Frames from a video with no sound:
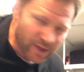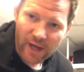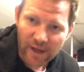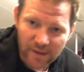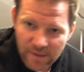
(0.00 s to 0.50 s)

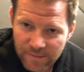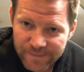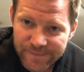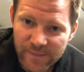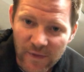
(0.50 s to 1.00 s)
today
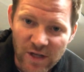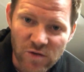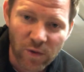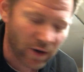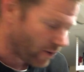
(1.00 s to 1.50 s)
is
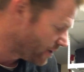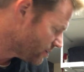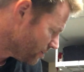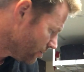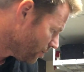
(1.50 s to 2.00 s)
we're going
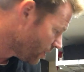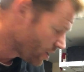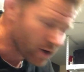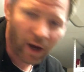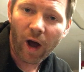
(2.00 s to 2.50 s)
to
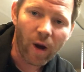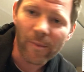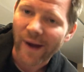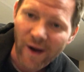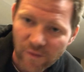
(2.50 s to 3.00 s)

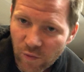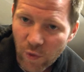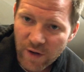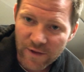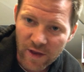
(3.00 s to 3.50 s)
compound
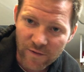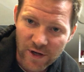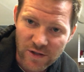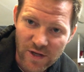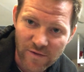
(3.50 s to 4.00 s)
one of the other
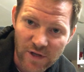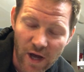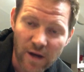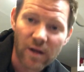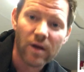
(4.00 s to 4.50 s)
videos I've
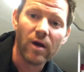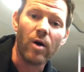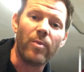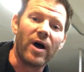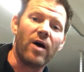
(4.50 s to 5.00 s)
done
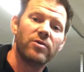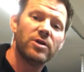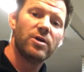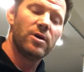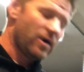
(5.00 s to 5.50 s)
about
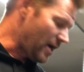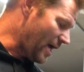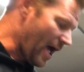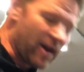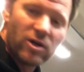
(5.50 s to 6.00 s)

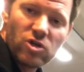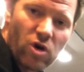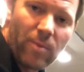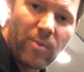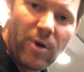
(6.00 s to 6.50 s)
adding a
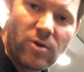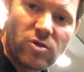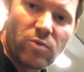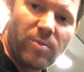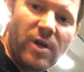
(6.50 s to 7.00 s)
dropper
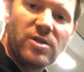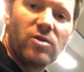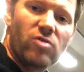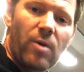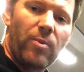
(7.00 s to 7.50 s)
post, replacing a
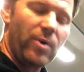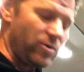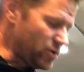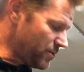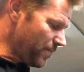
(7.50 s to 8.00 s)
dropper
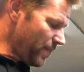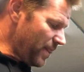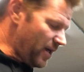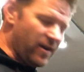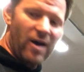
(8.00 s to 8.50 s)
post,
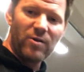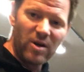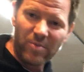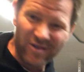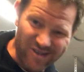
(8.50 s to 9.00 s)
and now we need
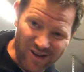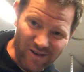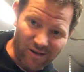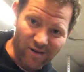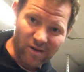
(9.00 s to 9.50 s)
to put the seat
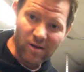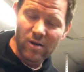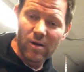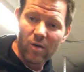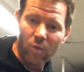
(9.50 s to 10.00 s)
on.
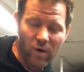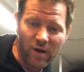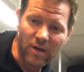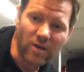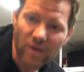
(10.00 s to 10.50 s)
One
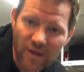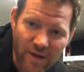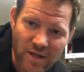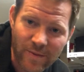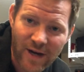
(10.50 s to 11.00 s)
of the unique
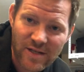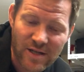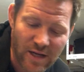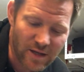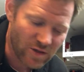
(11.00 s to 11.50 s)
things about a
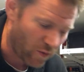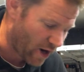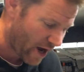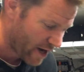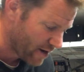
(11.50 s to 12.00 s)
seat is what
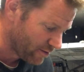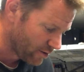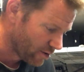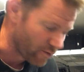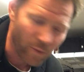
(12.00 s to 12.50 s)
I've
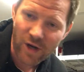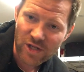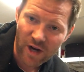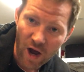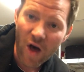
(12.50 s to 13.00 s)
learned from
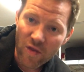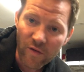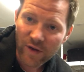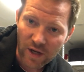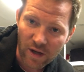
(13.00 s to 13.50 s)
watching other
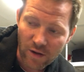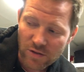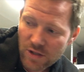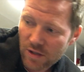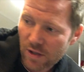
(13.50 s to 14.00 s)

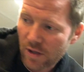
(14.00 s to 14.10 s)
videos